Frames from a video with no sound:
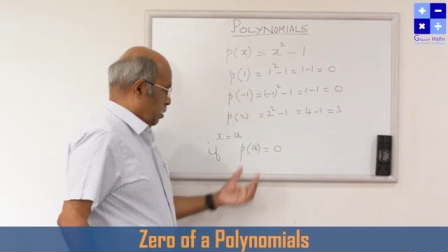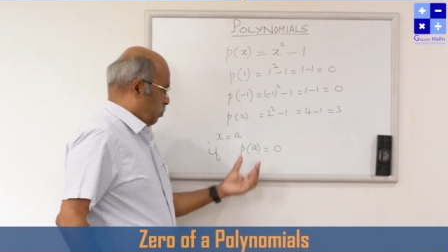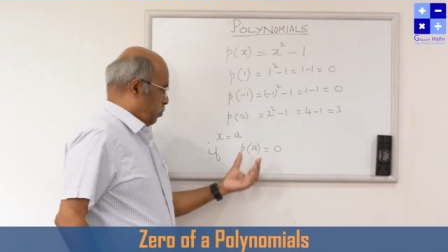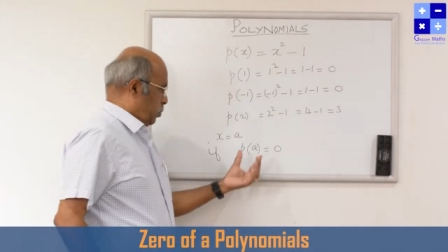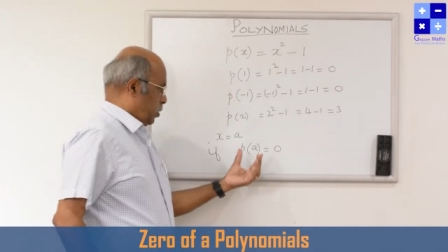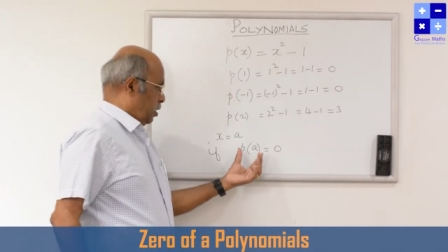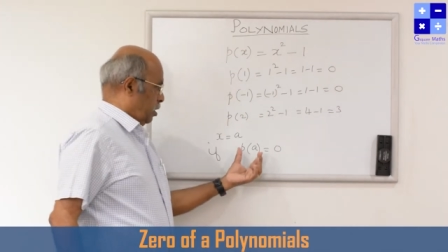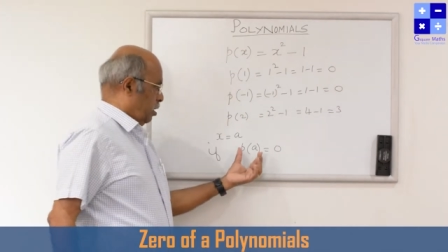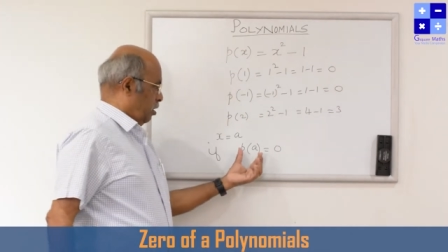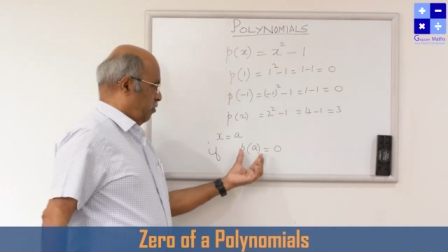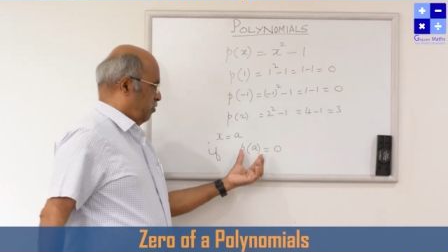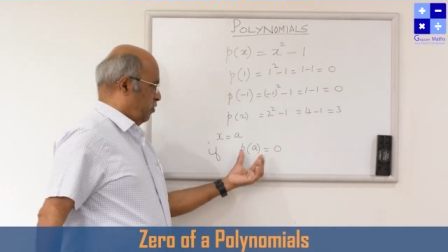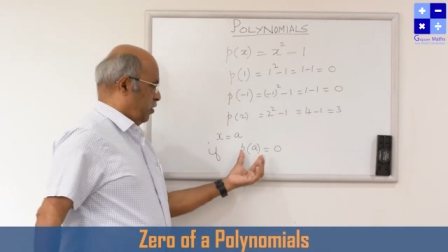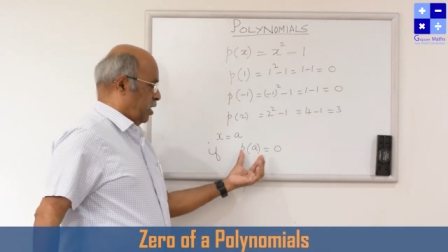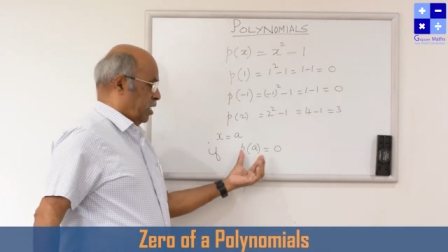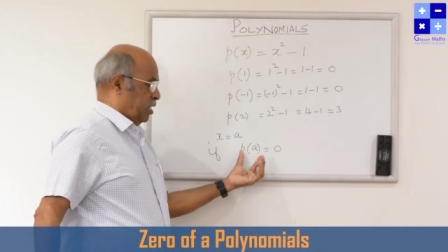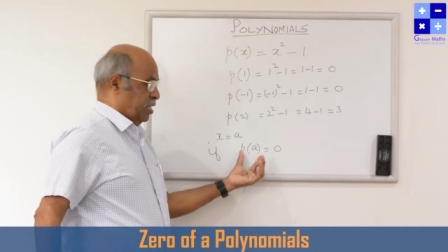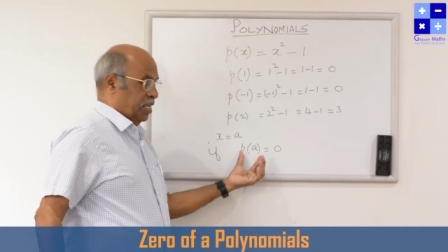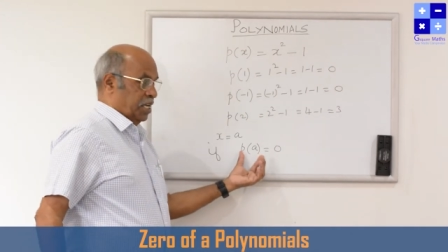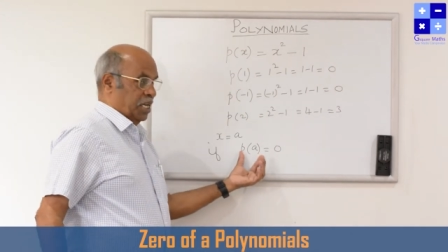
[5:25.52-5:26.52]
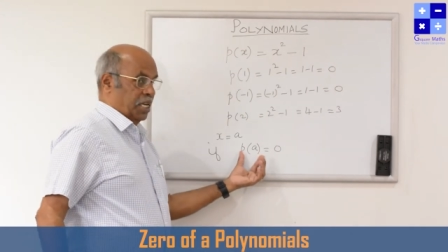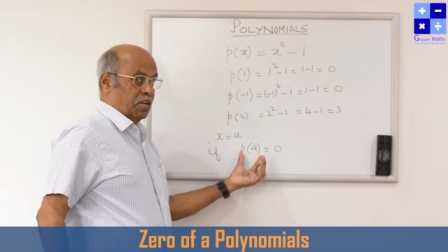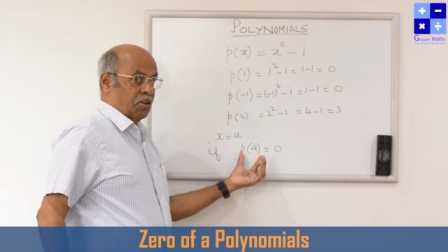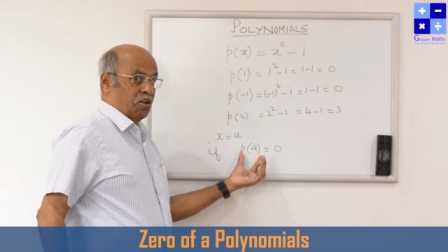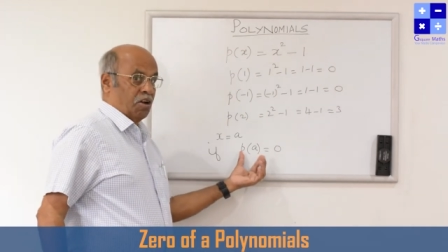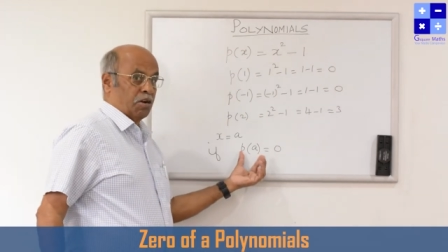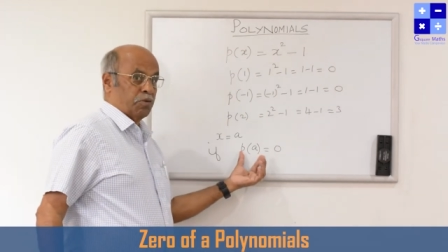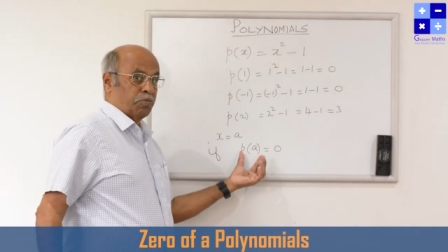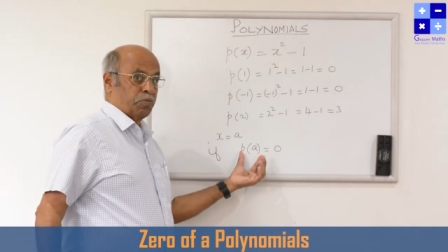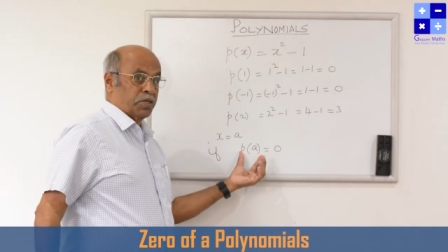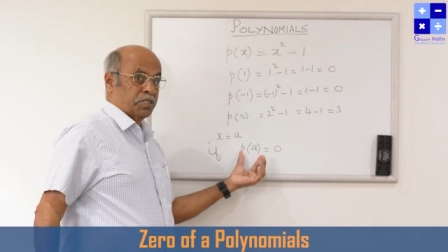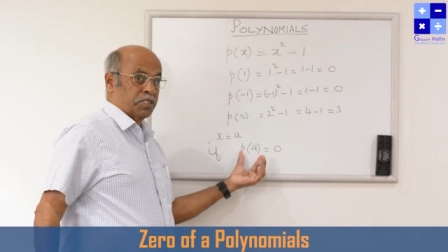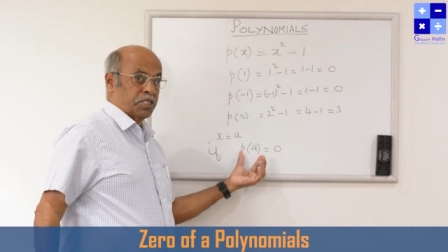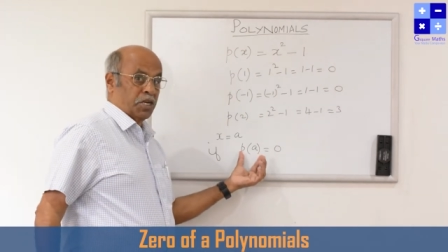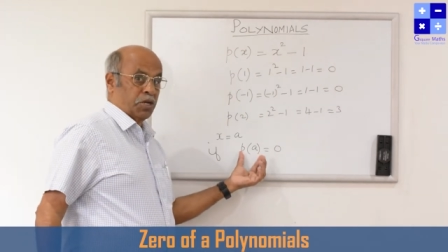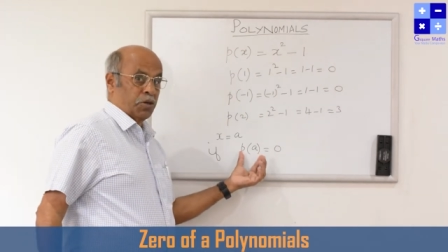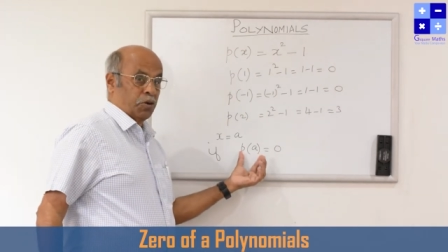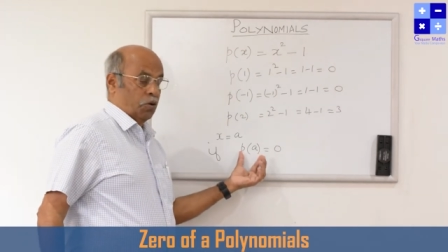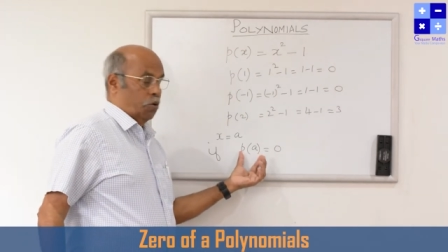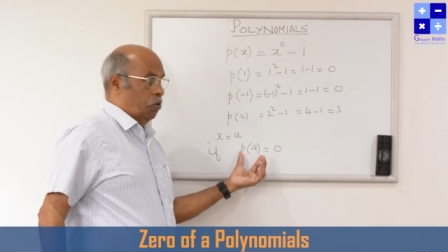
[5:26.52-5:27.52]
P of a need not be
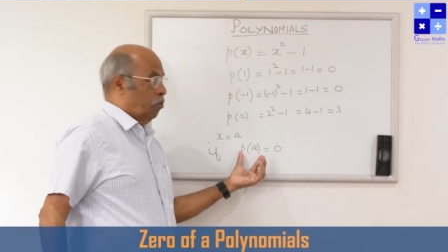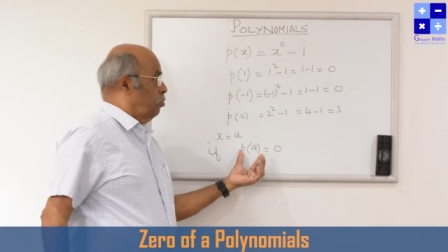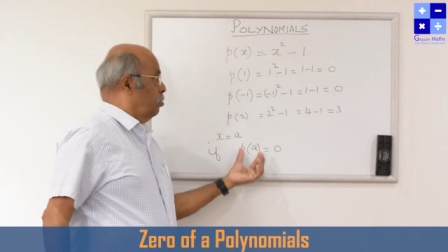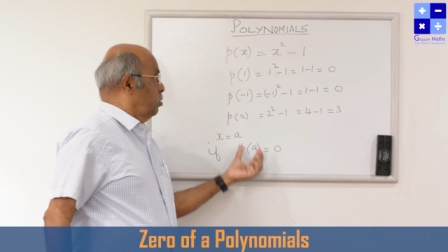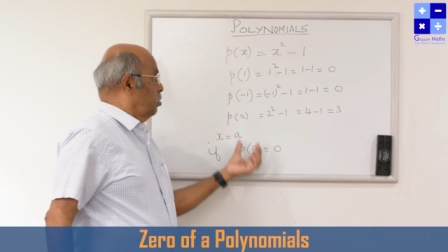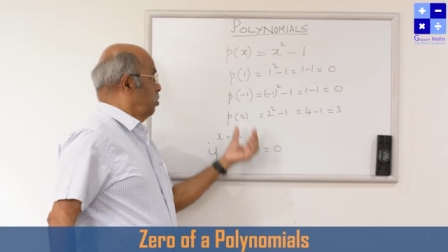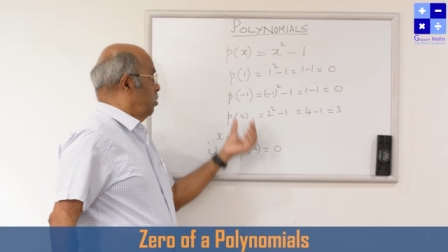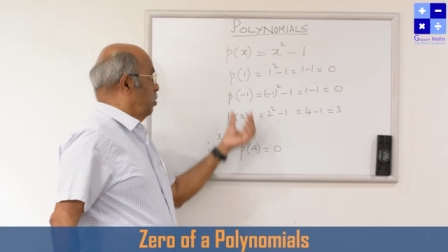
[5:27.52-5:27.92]
0,